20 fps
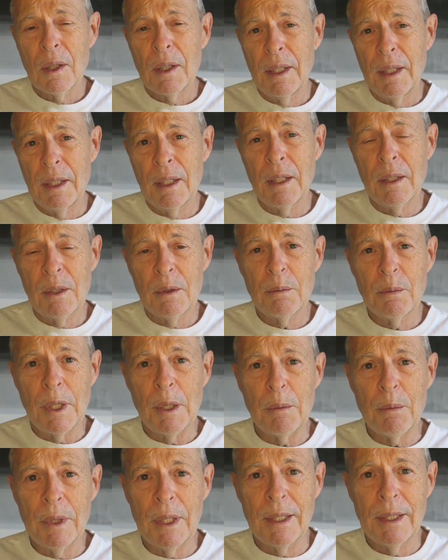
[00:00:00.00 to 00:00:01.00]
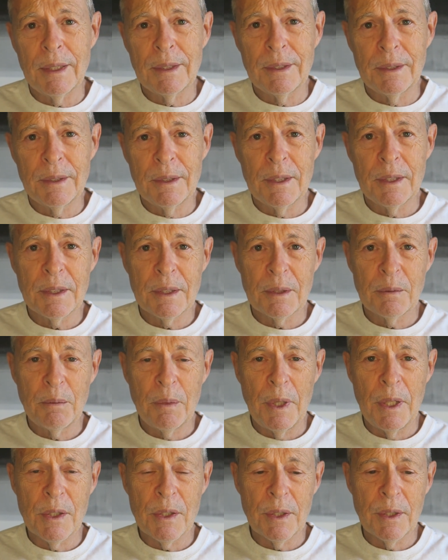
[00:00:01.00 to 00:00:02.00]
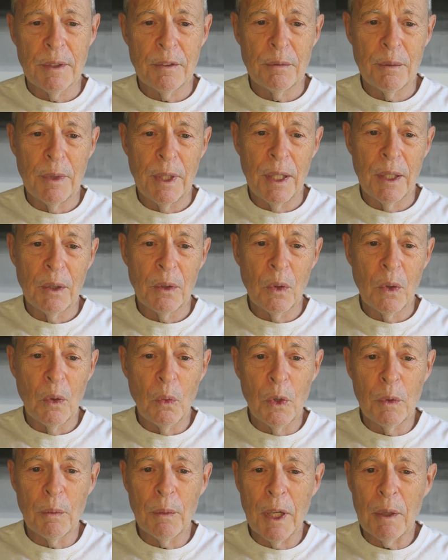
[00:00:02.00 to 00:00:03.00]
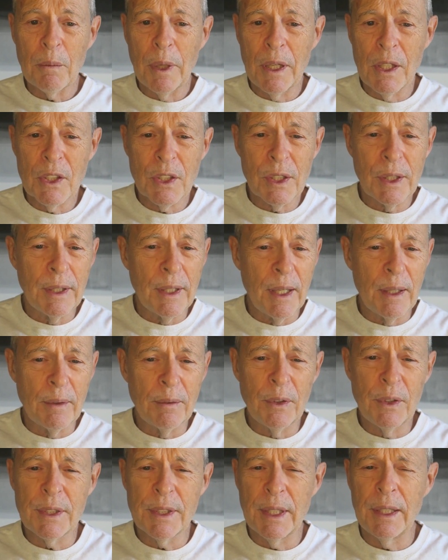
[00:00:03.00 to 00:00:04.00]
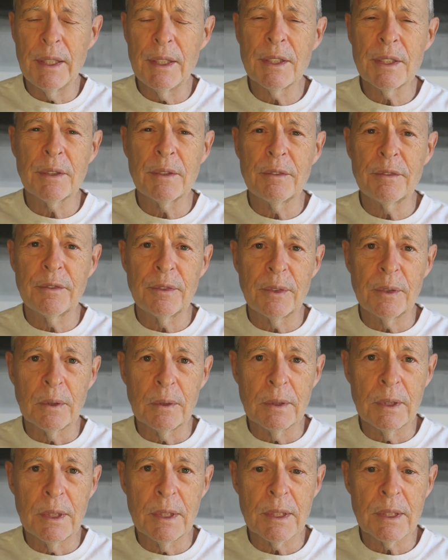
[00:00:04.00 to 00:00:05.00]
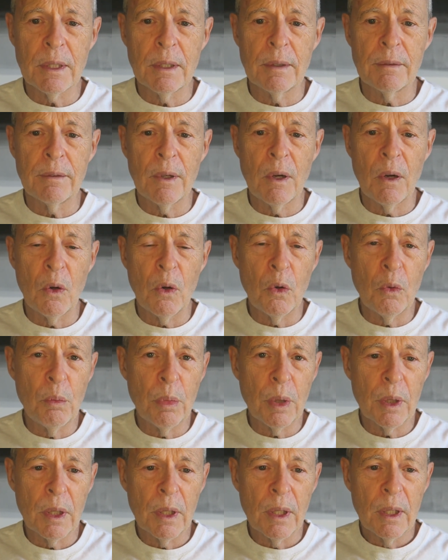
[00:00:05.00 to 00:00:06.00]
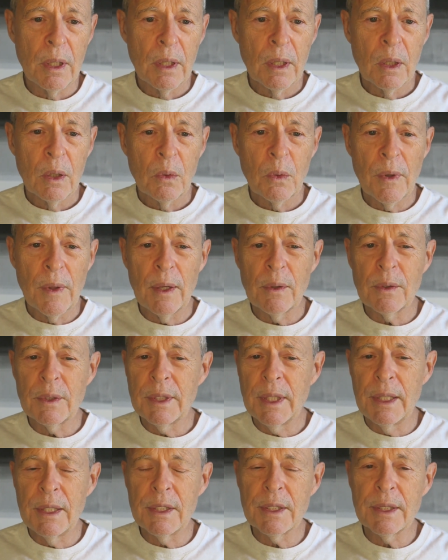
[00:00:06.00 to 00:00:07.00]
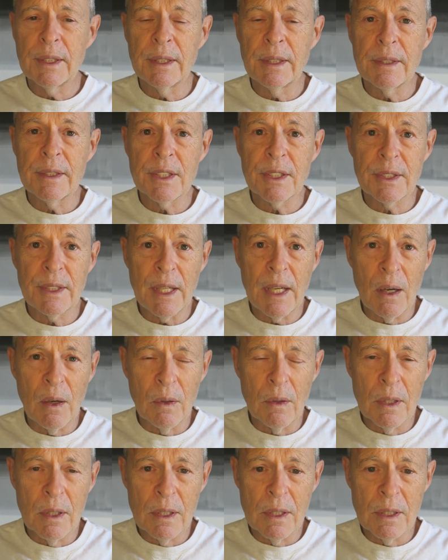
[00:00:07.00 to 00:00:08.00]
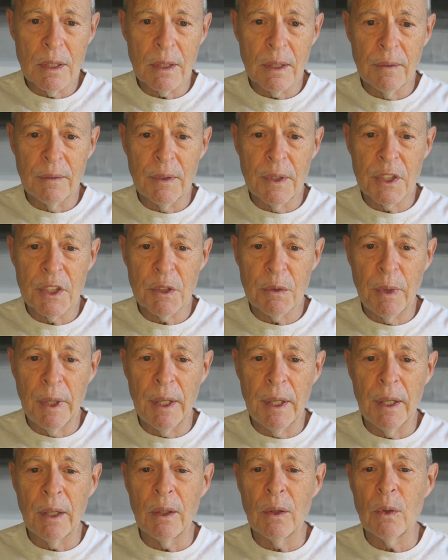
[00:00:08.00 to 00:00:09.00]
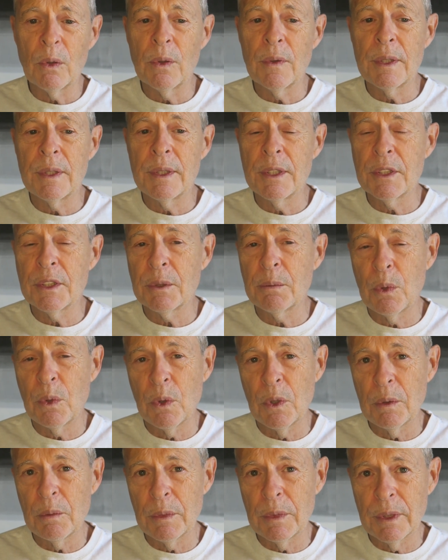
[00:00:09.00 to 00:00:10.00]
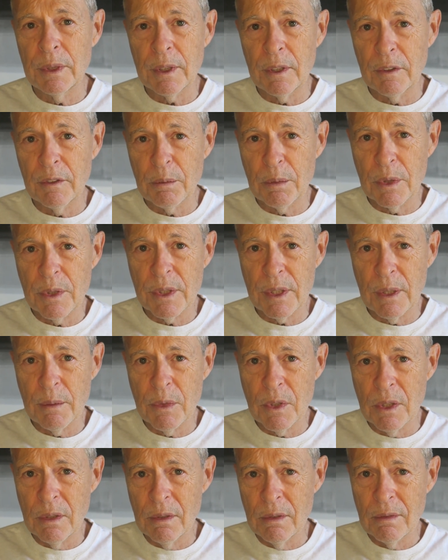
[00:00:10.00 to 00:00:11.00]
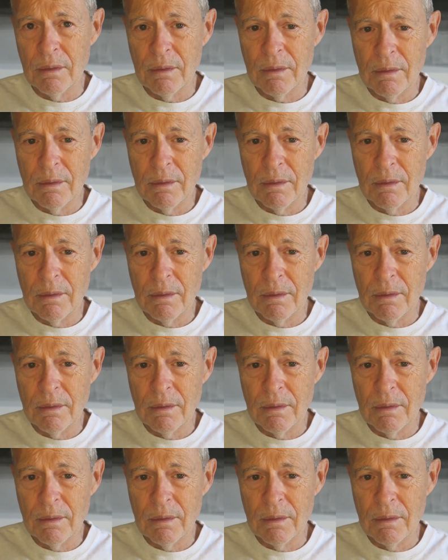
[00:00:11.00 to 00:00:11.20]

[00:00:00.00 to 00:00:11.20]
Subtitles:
And I'll apply it to this patient of mine. Would my patient ever taste the fullness of hope without tasting the sourness of despair or the disappointment of presumption?